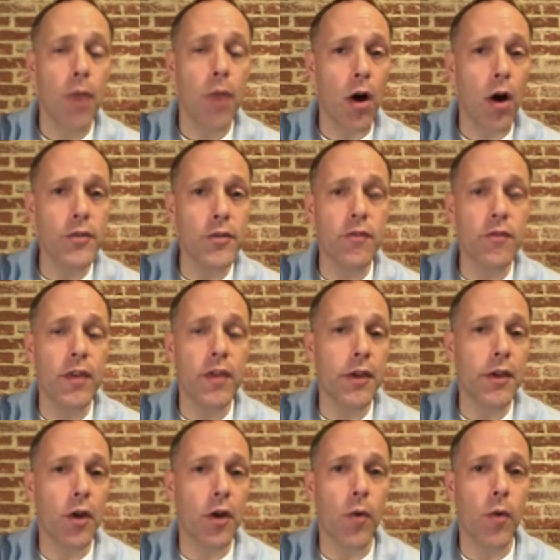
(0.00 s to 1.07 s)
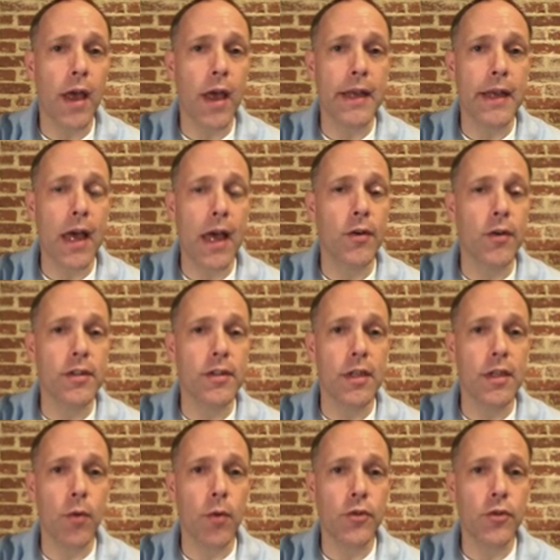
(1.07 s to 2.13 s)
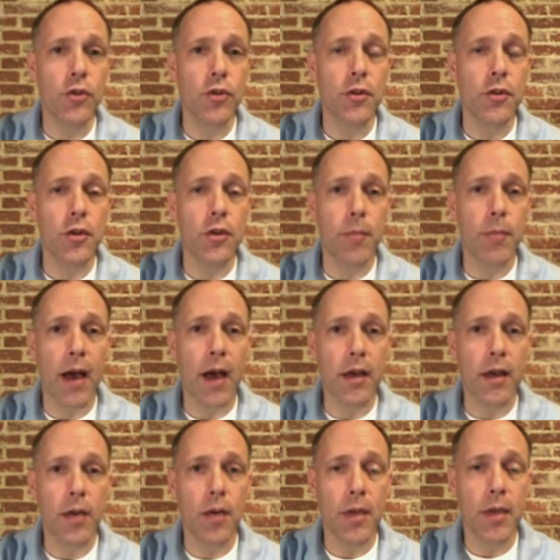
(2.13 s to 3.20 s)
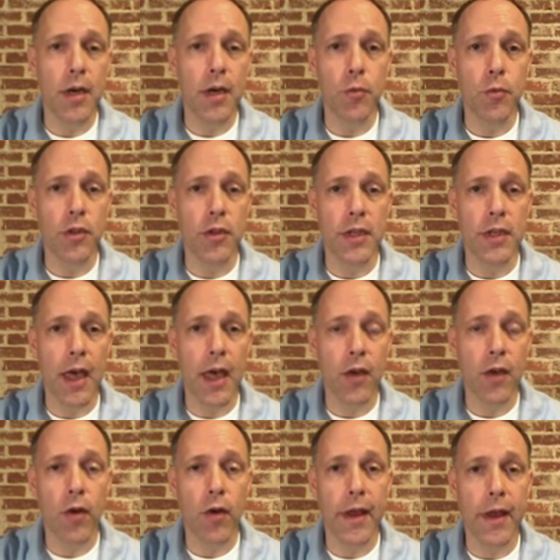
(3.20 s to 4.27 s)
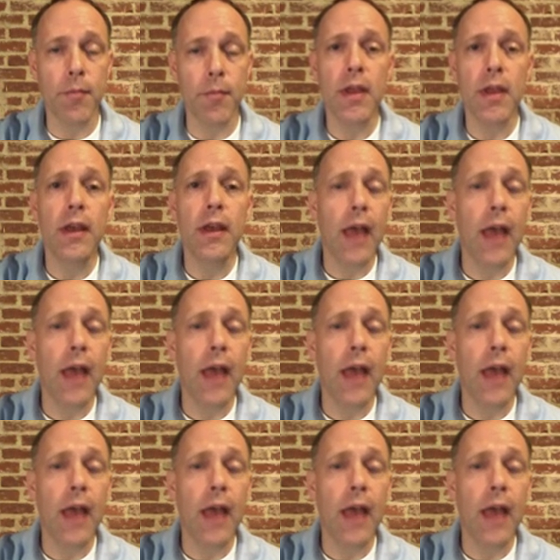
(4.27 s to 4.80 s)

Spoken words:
Pause the video right now and see what you can do about coming up with a diagram,